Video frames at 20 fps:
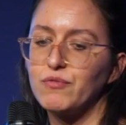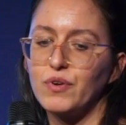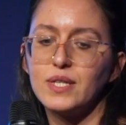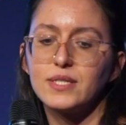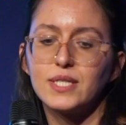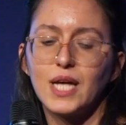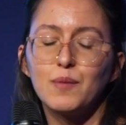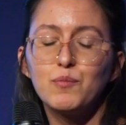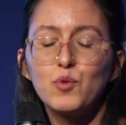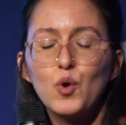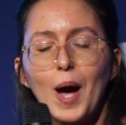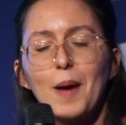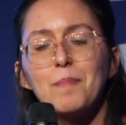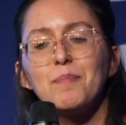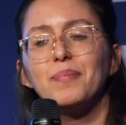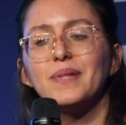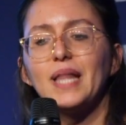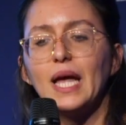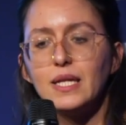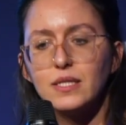time you
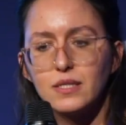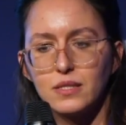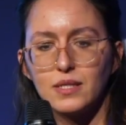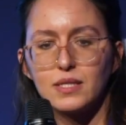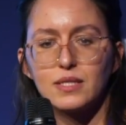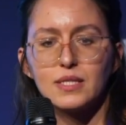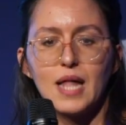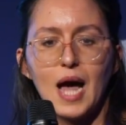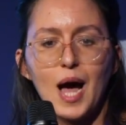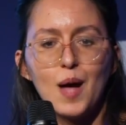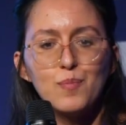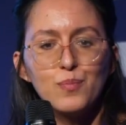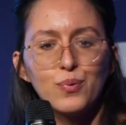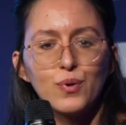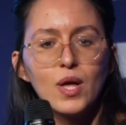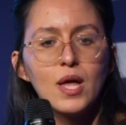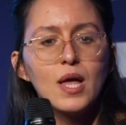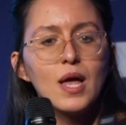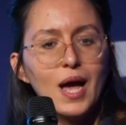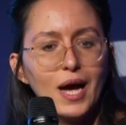update the snap
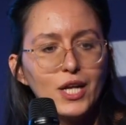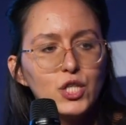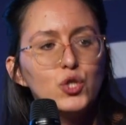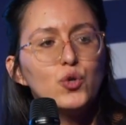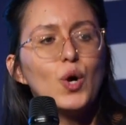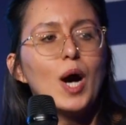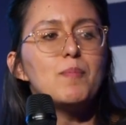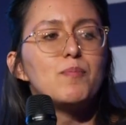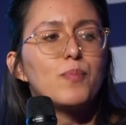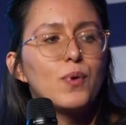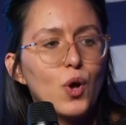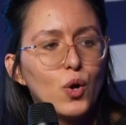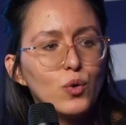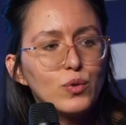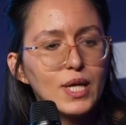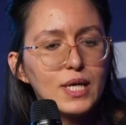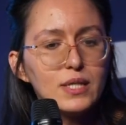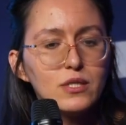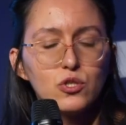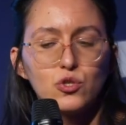and you
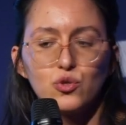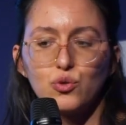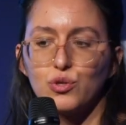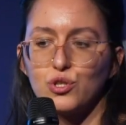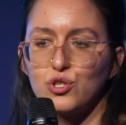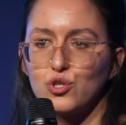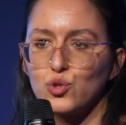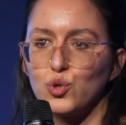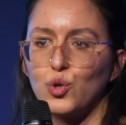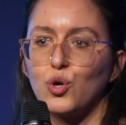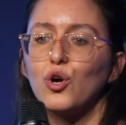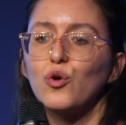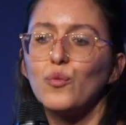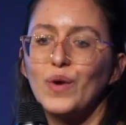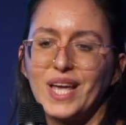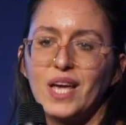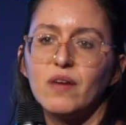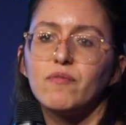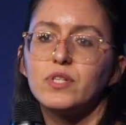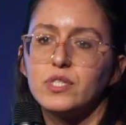upload it to the store,
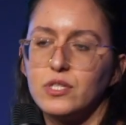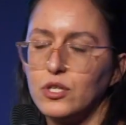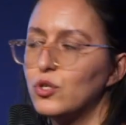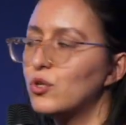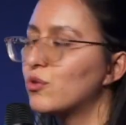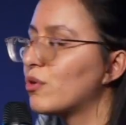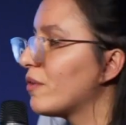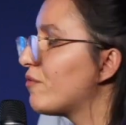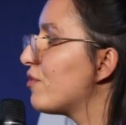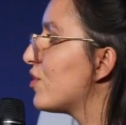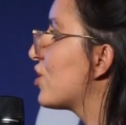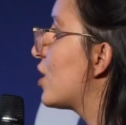we give it a new revision